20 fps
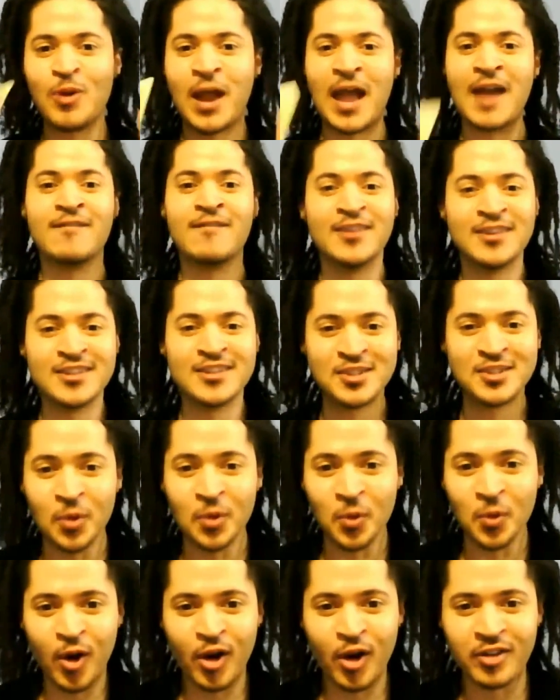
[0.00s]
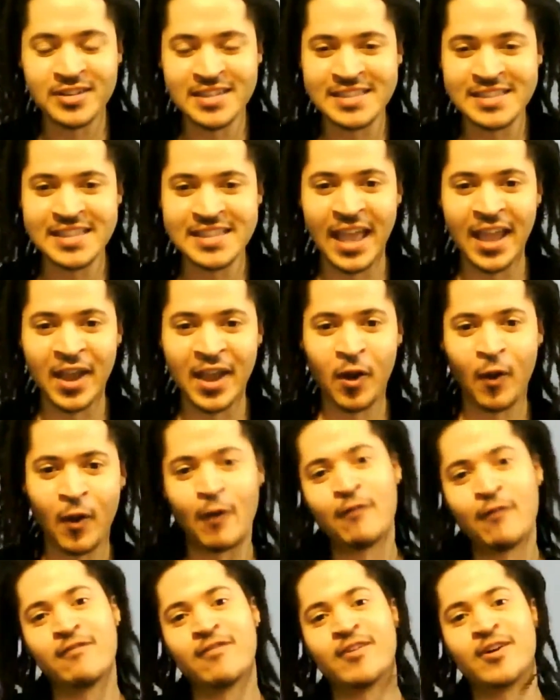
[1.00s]
ravage the world and take
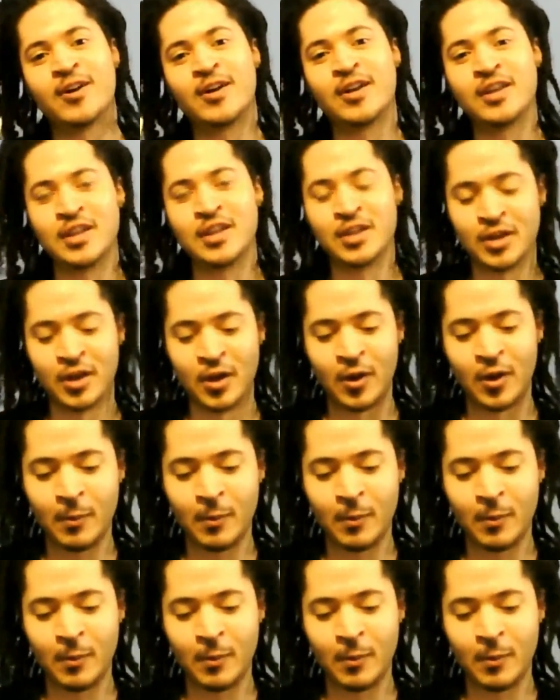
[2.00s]
over, you